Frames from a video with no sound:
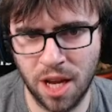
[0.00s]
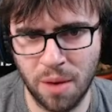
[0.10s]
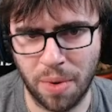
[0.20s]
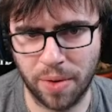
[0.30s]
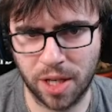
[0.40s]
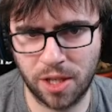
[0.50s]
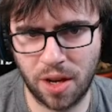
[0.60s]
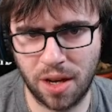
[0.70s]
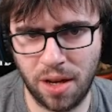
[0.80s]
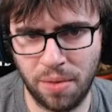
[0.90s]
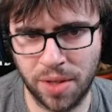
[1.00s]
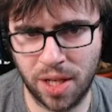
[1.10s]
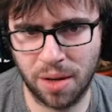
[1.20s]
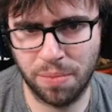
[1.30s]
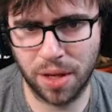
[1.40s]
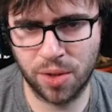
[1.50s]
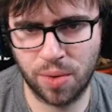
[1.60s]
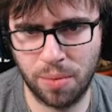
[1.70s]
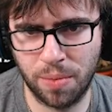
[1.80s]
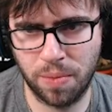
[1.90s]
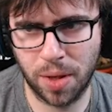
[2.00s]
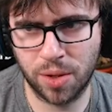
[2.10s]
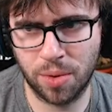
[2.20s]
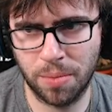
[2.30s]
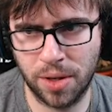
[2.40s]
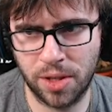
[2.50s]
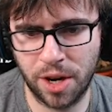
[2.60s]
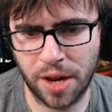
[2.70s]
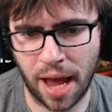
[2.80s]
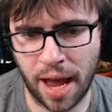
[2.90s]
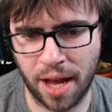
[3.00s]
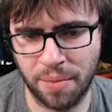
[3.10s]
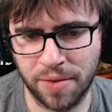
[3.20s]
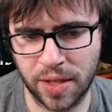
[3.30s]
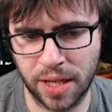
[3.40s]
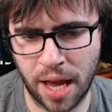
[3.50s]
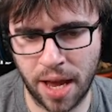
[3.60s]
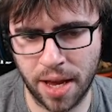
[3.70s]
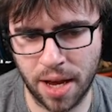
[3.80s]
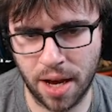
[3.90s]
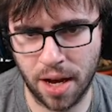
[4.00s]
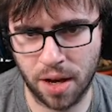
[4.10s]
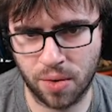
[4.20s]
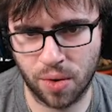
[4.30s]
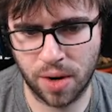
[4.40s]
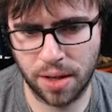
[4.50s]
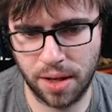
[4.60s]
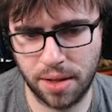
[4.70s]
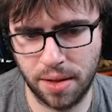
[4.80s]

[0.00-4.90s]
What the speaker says: But we've seen a Bloodsworn Mercenary, and we've seen a Kor'kron Elite.